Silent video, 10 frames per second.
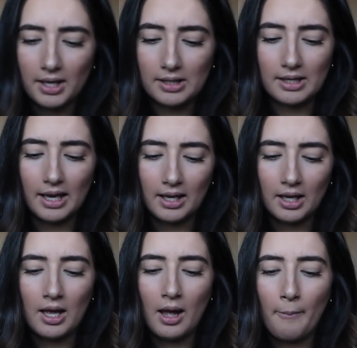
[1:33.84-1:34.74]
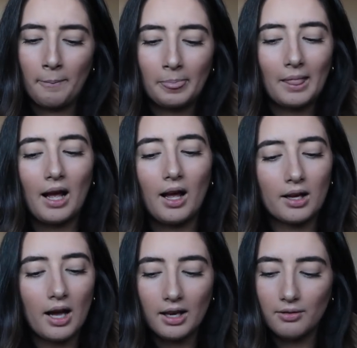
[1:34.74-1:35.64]
but it's like a
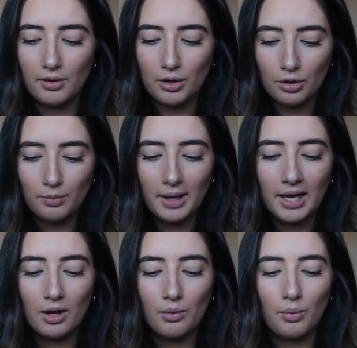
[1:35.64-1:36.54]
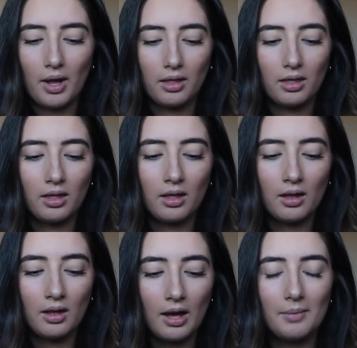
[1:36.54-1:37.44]
kind of nude pink with,
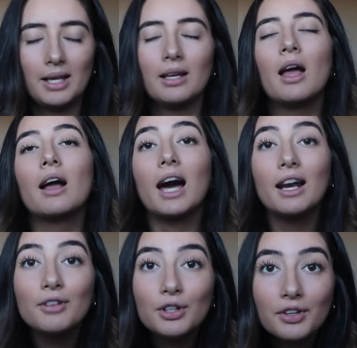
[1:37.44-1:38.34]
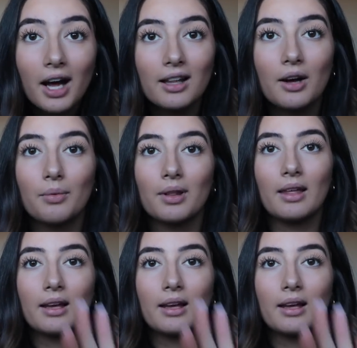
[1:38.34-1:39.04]
I mean, kind of a nude color with